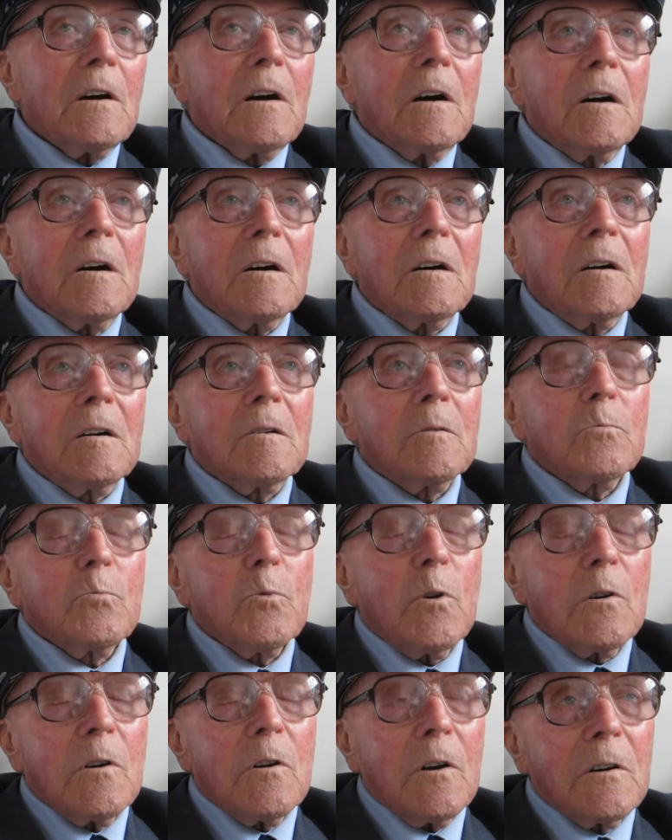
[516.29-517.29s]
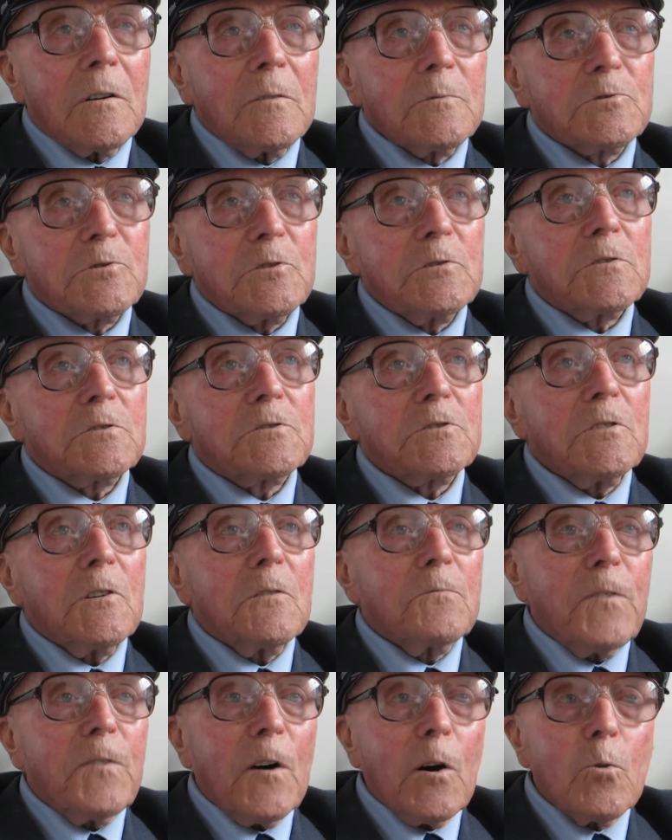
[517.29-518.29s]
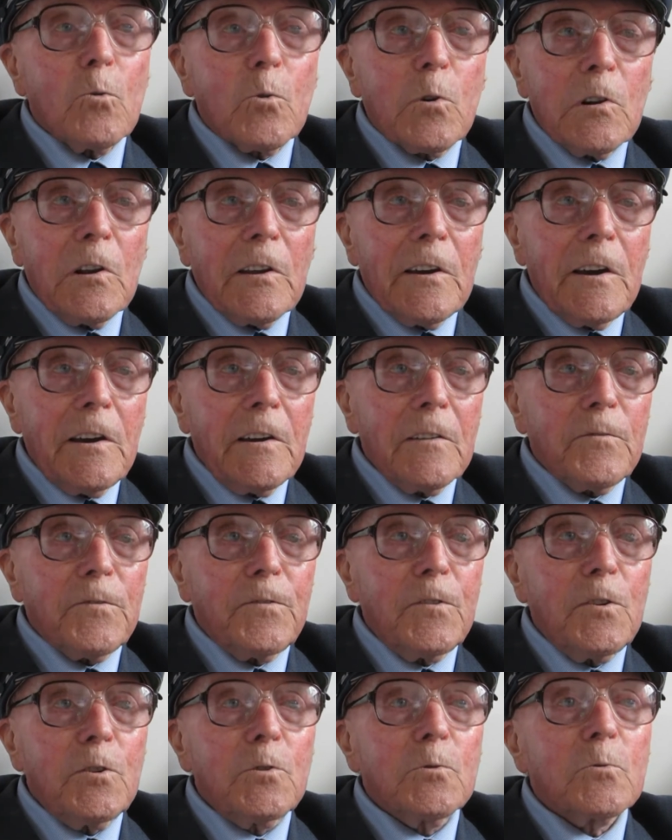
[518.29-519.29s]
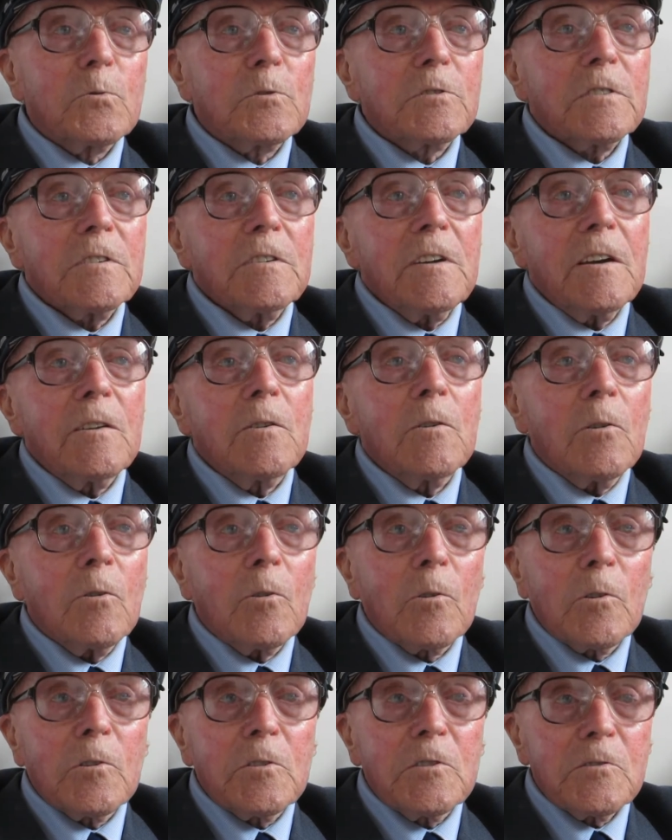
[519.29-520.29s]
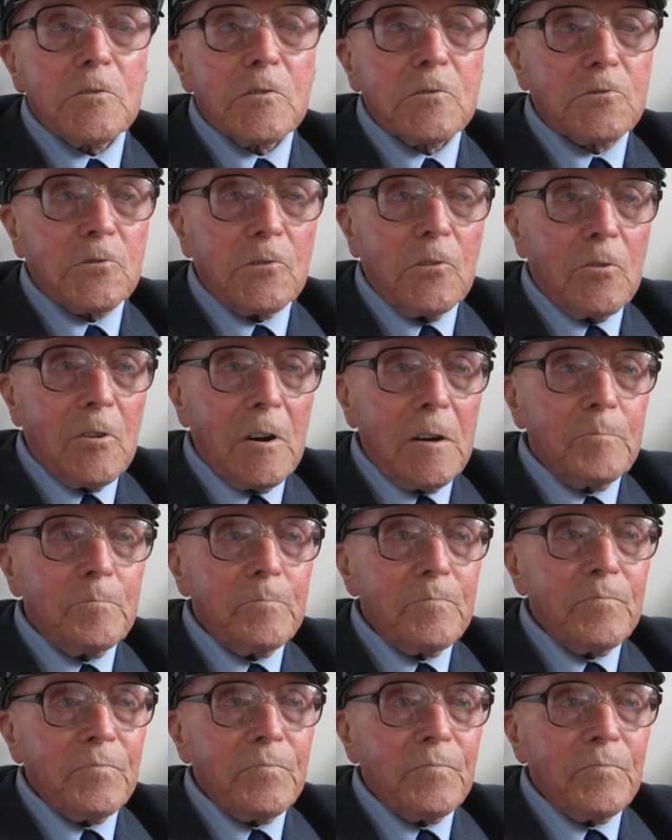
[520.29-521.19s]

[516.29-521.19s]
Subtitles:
I was at Volkel Airfield in Holland at the time,